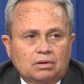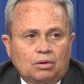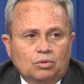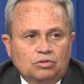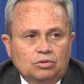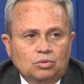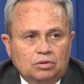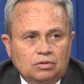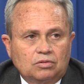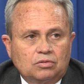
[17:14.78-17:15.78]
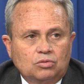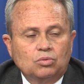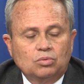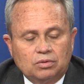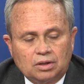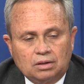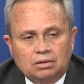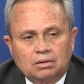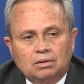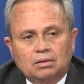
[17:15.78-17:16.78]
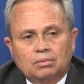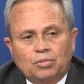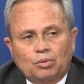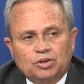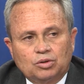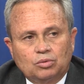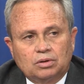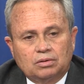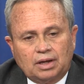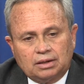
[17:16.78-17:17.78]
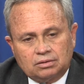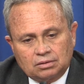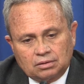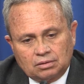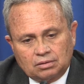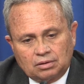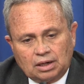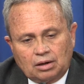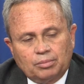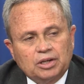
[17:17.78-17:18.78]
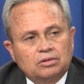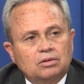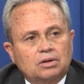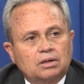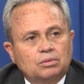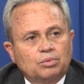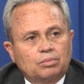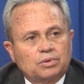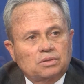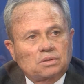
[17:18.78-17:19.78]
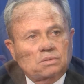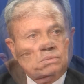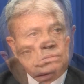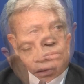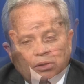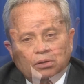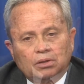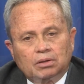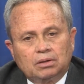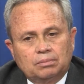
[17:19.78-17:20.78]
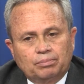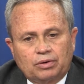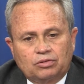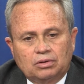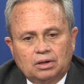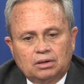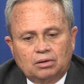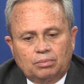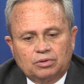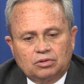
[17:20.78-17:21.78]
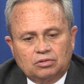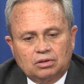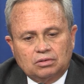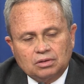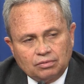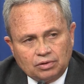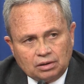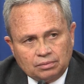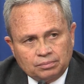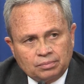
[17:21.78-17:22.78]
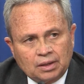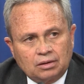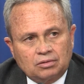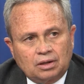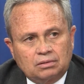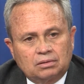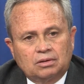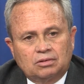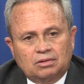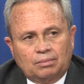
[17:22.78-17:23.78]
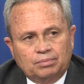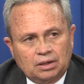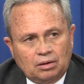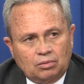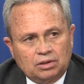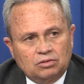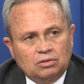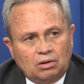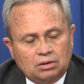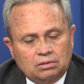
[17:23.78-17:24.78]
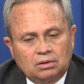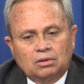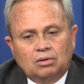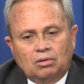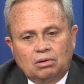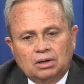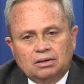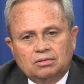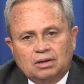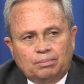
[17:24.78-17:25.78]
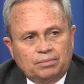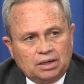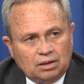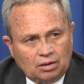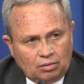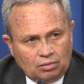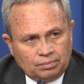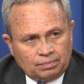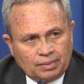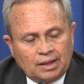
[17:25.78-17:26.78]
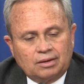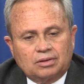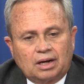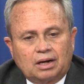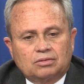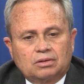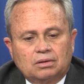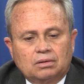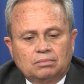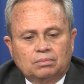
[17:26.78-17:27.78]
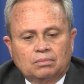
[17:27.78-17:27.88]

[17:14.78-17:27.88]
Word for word: hours notice to the property owner that they're coming to look at the property. The, the, the impression that the opposition is giving is that this is happening now. It is not. All that is happening now is asking